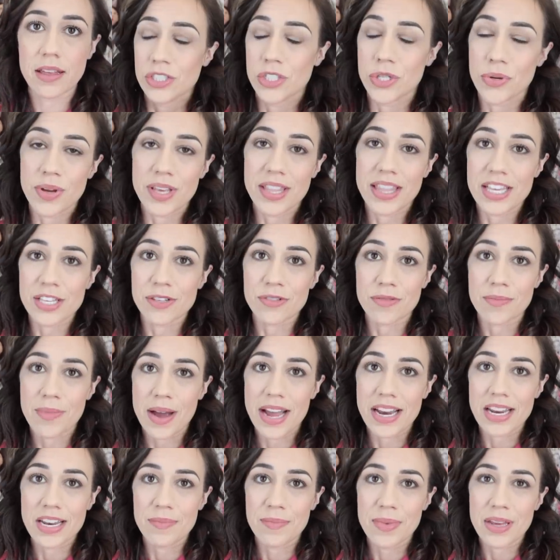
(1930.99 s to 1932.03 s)
Doing this
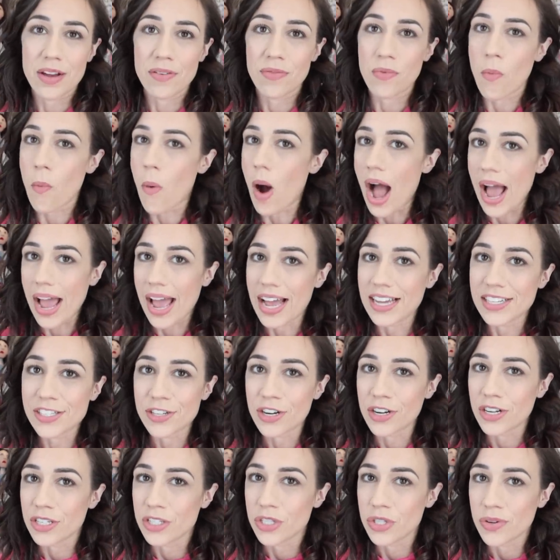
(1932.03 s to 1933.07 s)
reminded me of why I
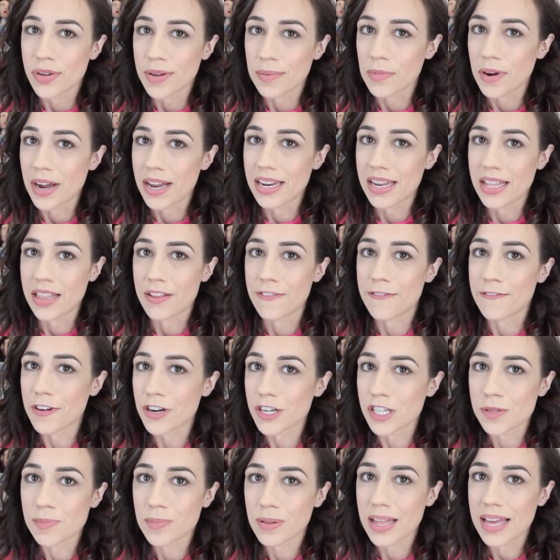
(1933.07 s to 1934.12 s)
started doing Miranda in the
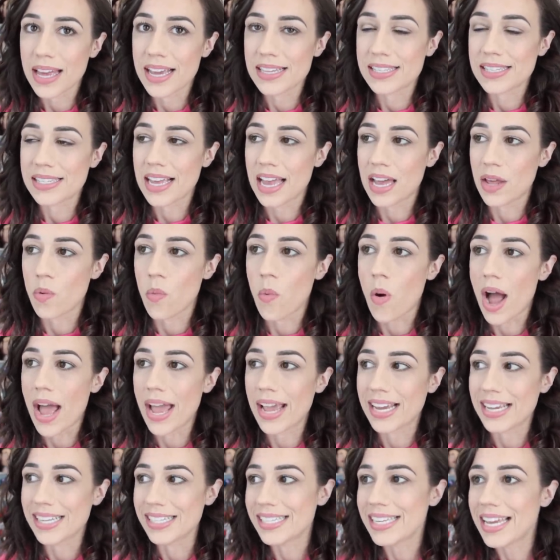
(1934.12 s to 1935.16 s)
first place and why
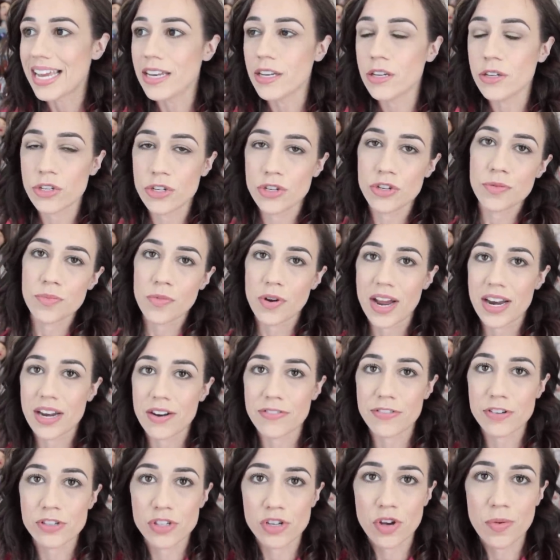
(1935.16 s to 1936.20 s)
I continued to do
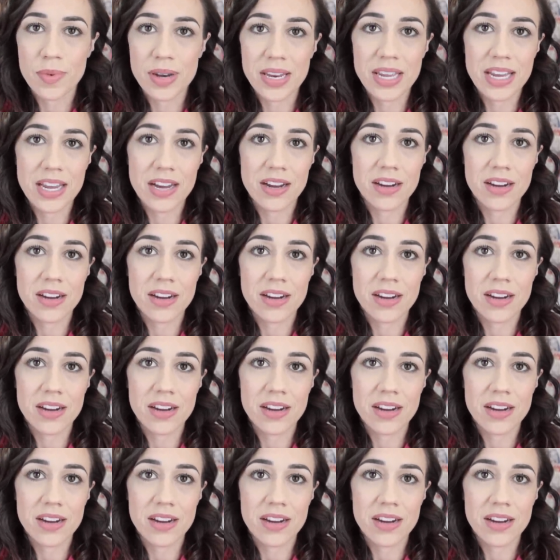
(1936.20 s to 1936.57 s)
Miranda for so many